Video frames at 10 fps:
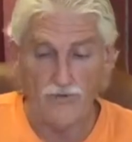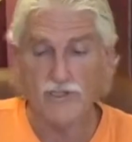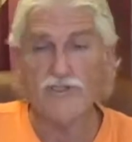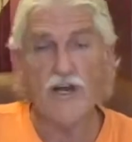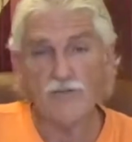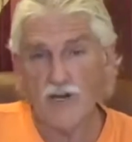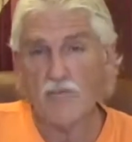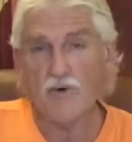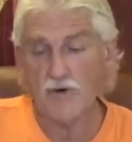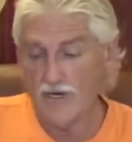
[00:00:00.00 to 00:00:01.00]
move yourself
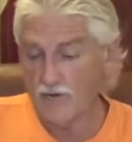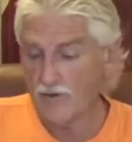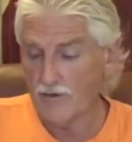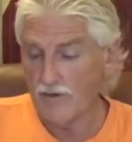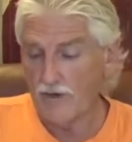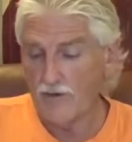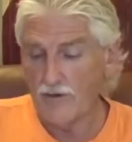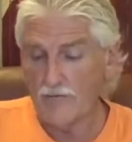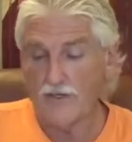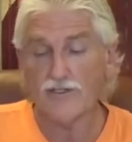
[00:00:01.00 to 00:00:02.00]
deeper and deeper,
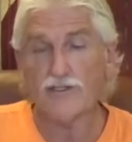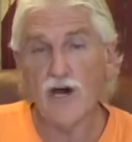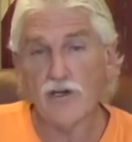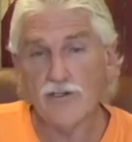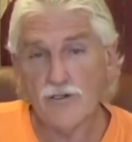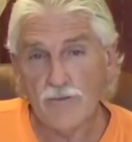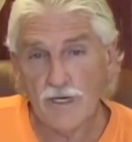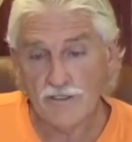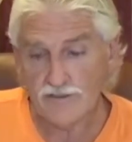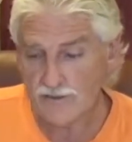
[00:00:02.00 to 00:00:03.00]
but start you
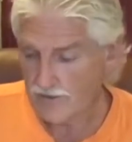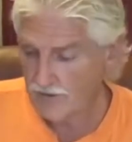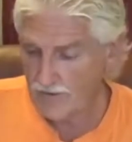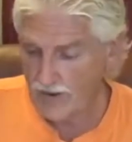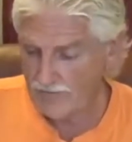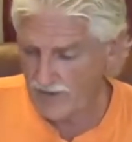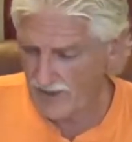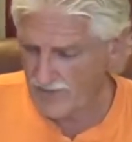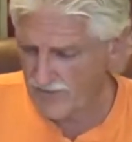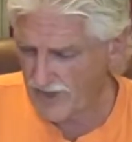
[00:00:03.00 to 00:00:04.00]
must. And the
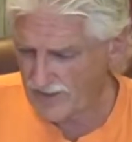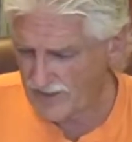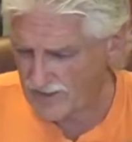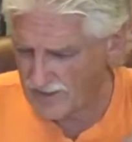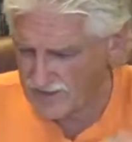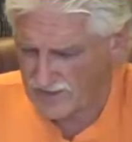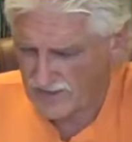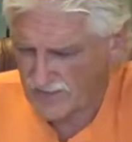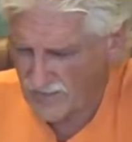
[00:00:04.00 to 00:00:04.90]
other thing to this,